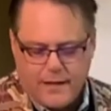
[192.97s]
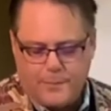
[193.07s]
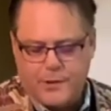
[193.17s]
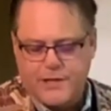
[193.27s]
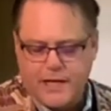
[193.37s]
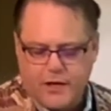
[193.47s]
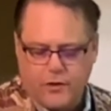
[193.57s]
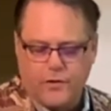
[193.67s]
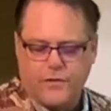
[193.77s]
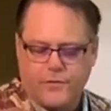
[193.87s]
A
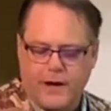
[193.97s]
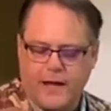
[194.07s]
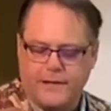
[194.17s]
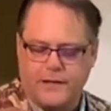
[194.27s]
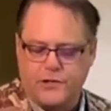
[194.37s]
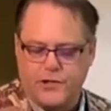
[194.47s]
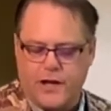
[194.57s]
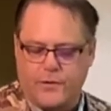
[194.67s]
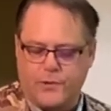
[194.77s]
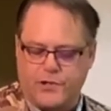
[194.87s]
particular threat that
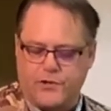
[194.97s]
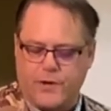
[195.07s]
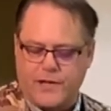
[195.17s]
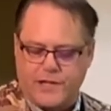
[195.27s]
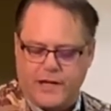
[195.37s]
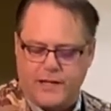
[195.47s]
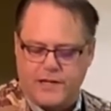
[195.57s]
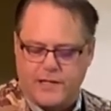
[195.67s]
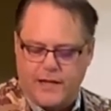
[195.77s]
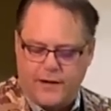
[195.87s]
John was addressing in
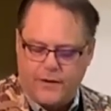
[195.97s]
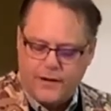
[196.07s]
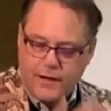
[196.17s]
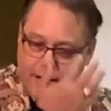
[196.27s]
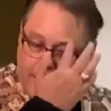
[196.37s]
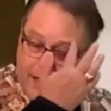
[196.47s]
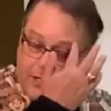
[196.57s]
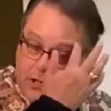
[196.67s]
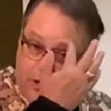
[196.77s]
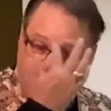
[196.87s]
this letter
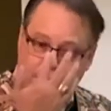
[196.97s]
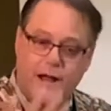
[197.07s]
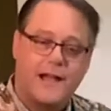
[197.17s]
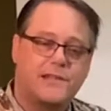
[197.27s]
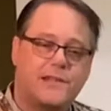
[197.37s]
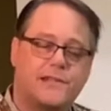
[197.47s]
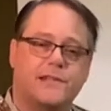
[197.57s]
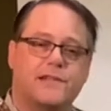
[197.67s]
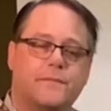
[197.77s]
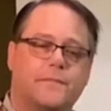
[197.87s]
is called
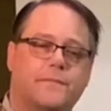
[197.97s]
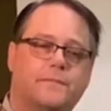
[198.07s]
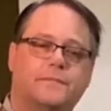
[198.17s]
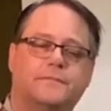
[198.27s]
Gnosticism.